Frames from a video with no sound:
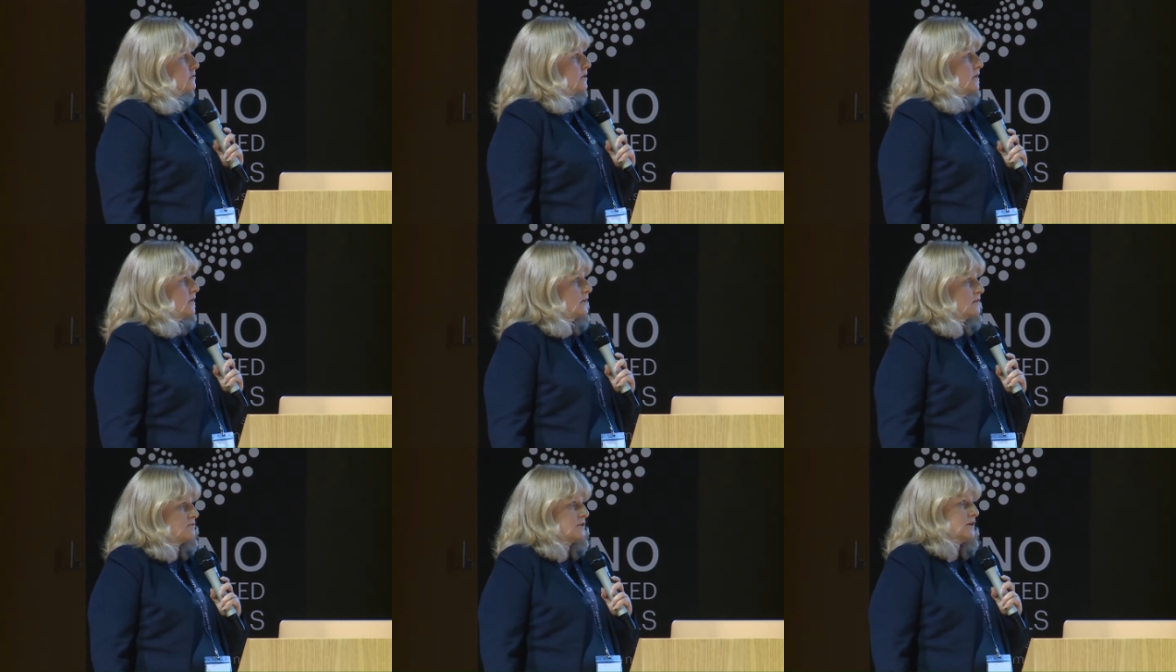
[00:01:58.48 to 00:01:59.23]
good
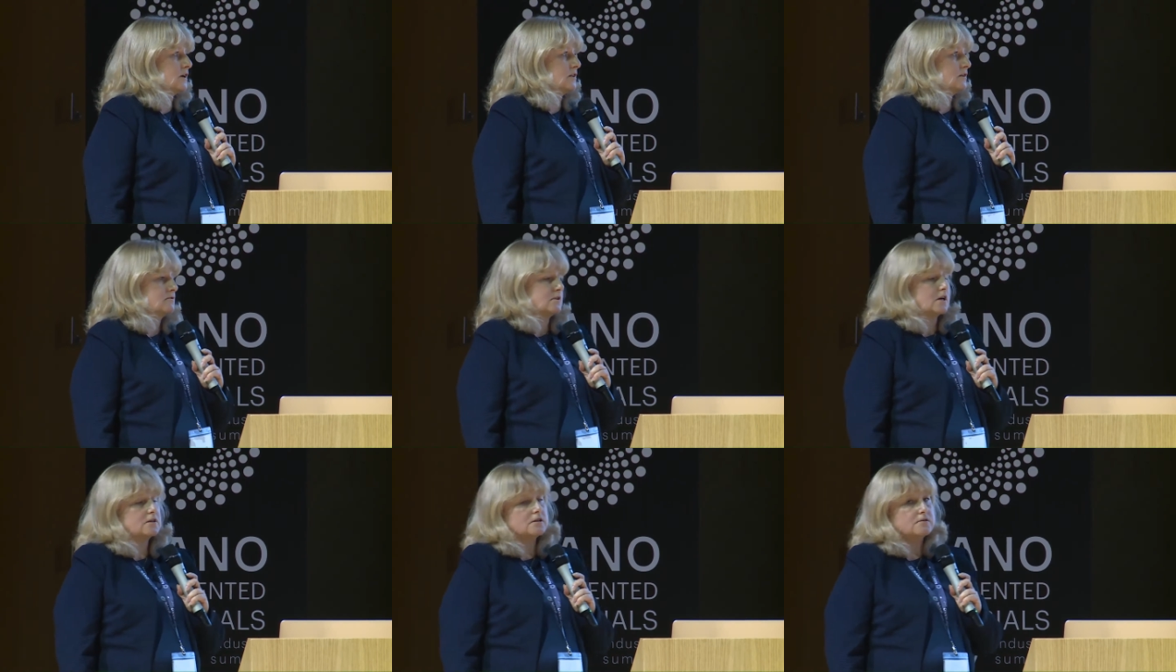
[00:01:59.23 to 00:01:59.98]
electrical
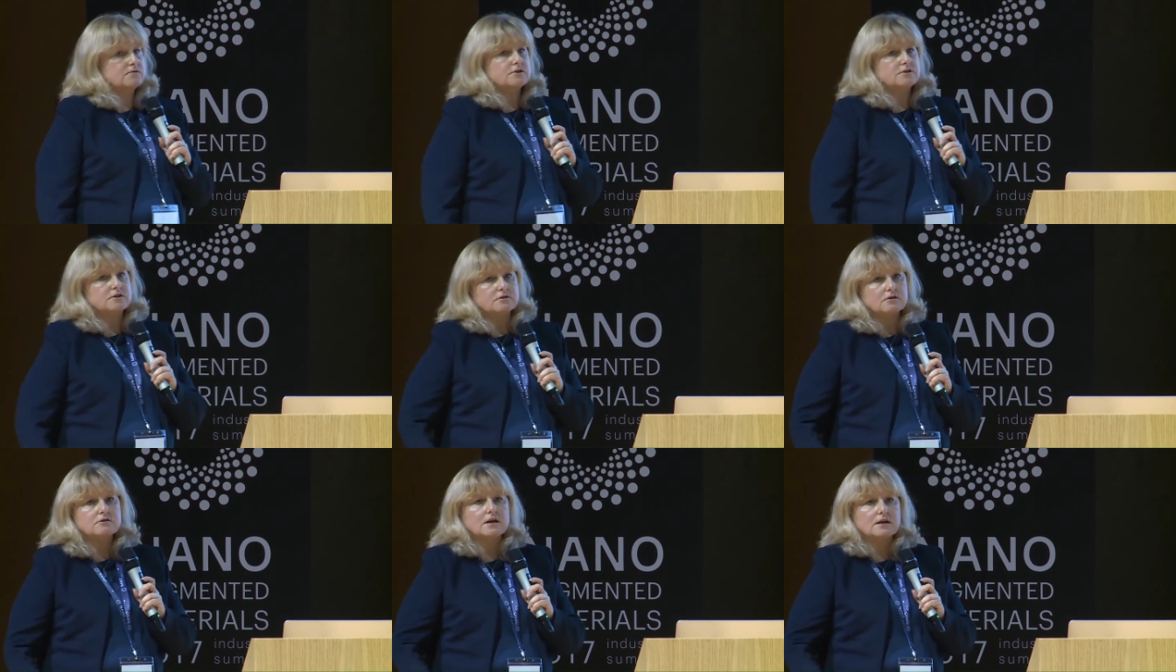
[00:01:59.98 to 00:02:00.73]
conductivity,
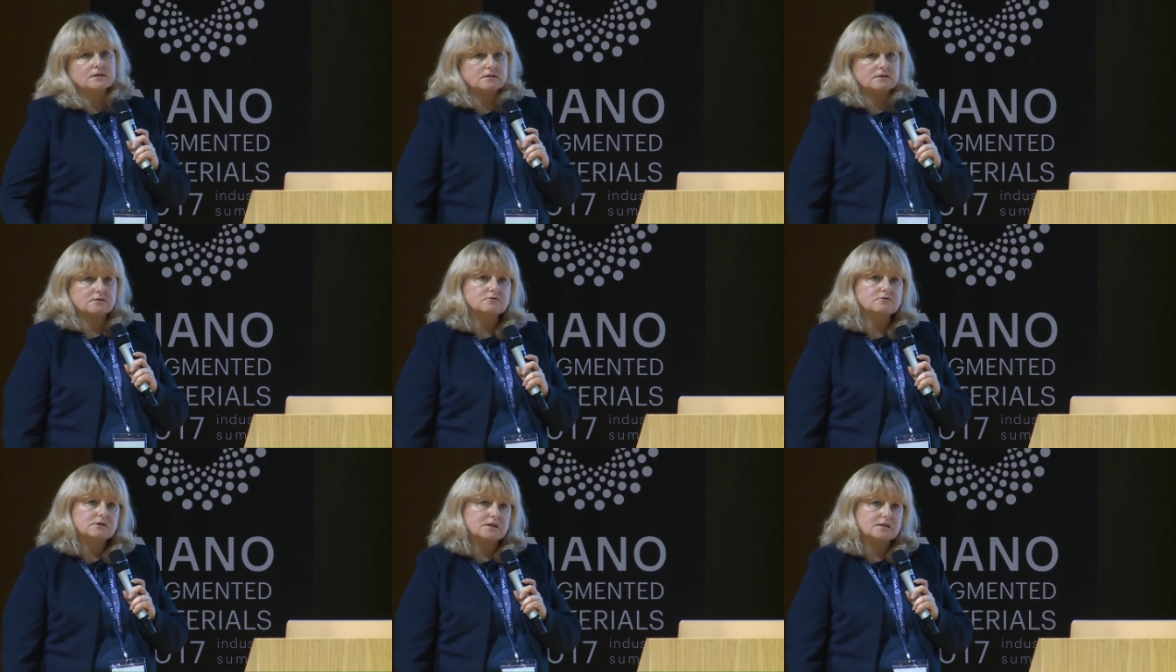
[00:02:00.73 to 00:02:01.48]
not as
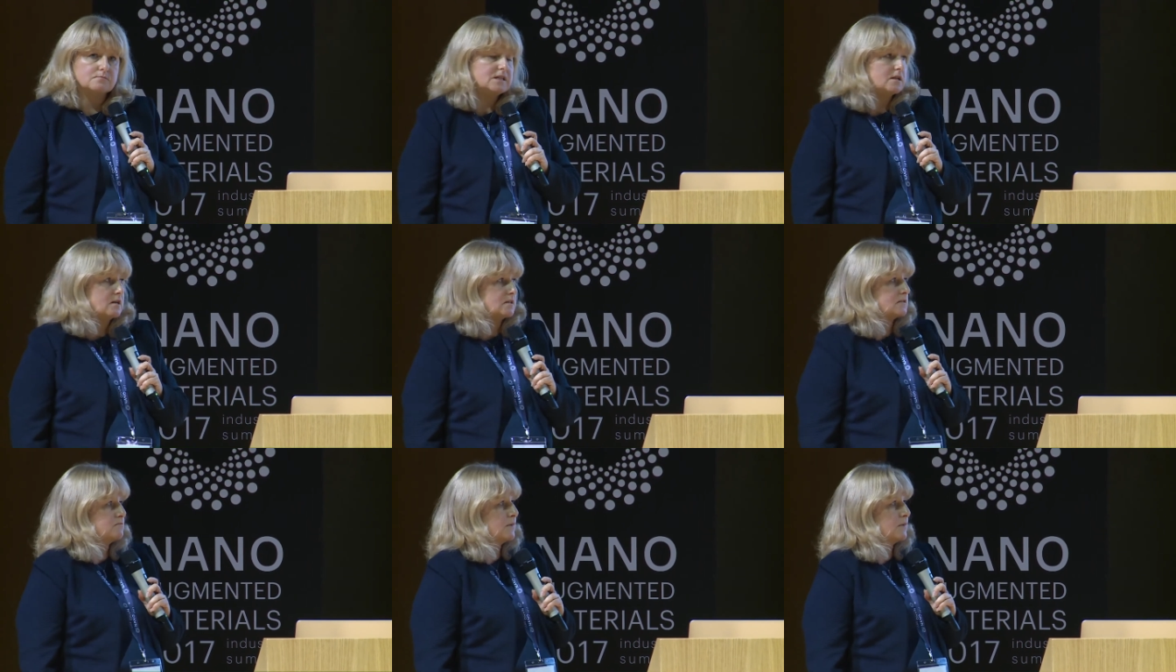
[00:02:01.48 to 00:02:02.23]
good as
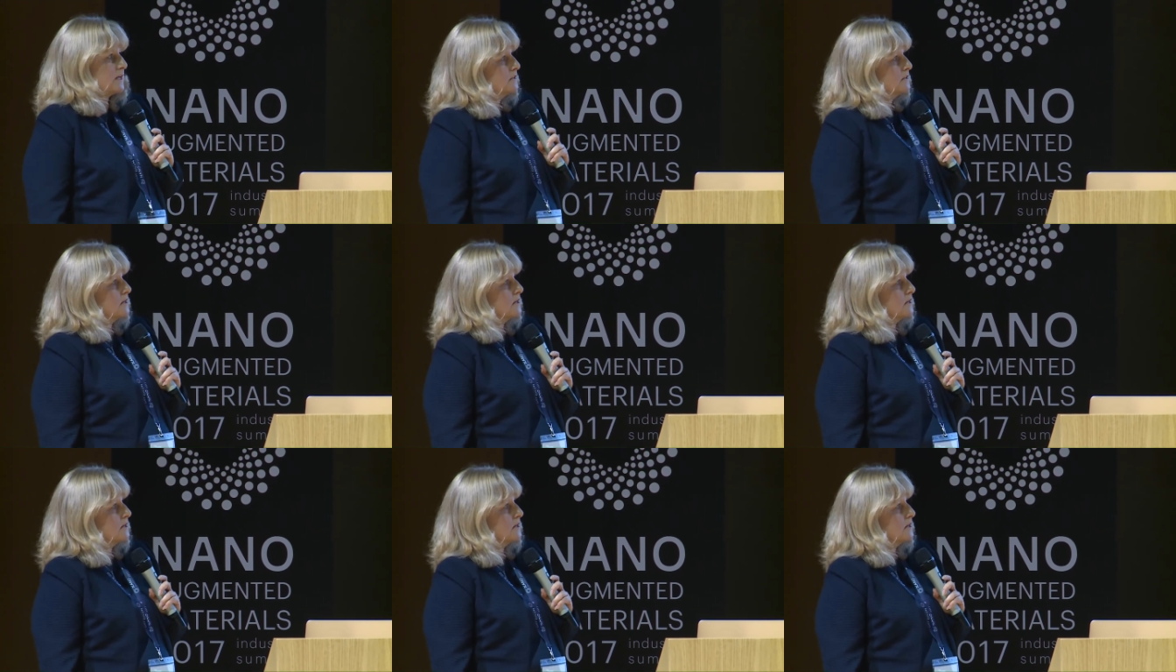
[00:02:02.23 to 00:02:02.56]
metals, but